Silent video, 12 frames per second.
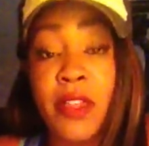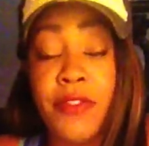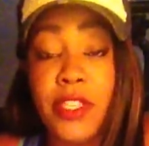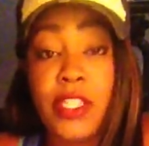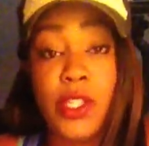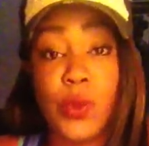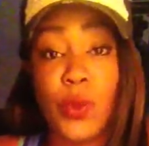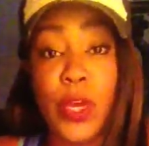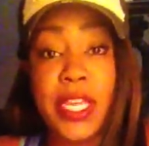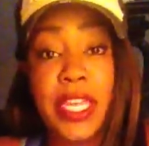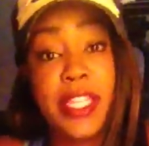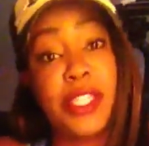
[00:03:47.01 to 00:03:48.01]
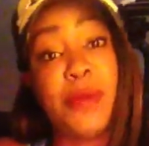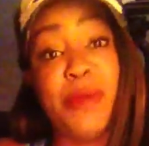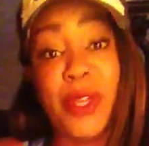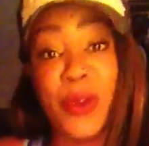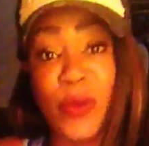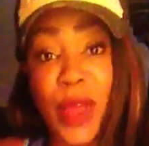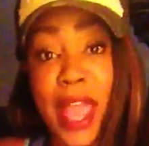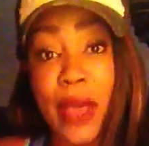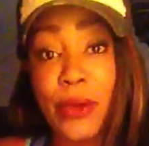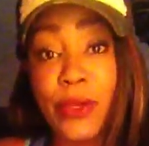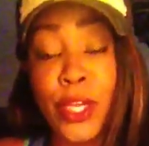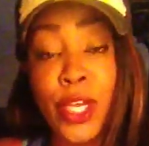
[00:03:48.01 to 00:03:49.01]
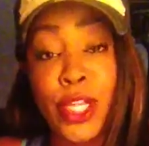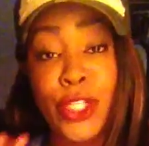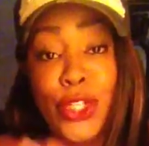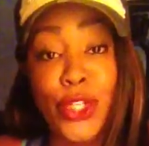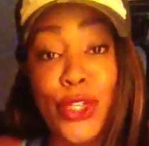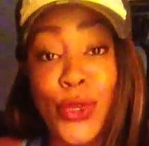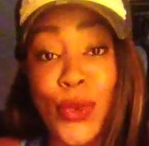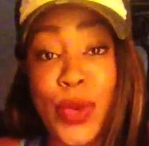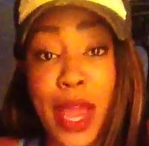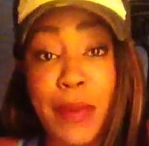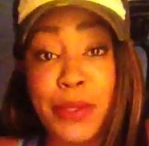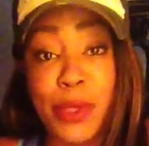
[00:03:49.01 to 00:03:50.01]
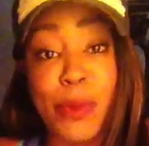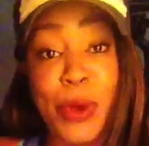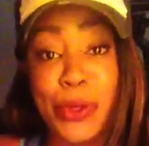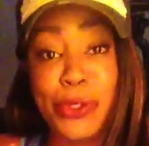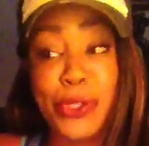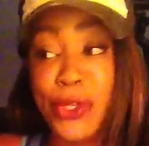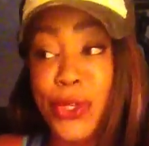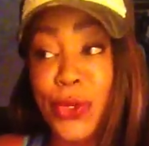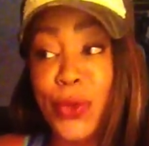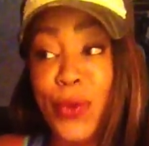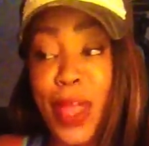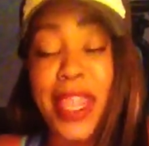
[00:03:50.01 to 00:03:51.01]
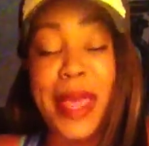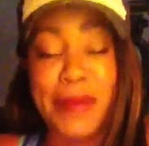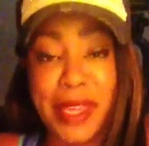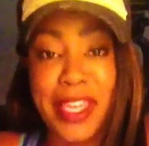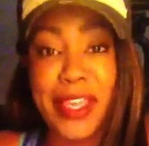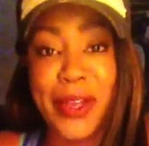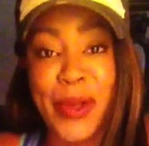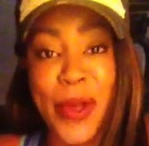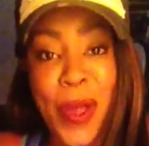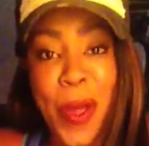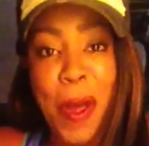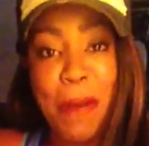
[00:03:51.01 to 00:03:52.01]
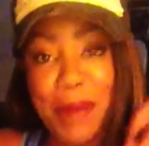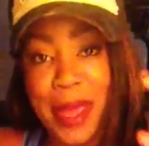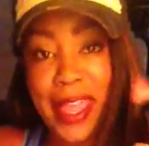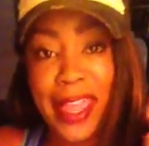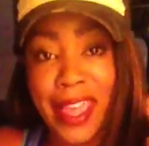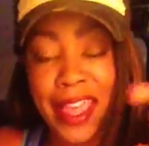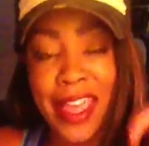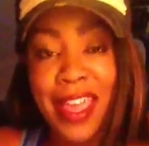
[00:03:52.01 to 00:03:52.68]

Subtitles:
This is what gets me around to do what I'm supposed to do while I'm here on my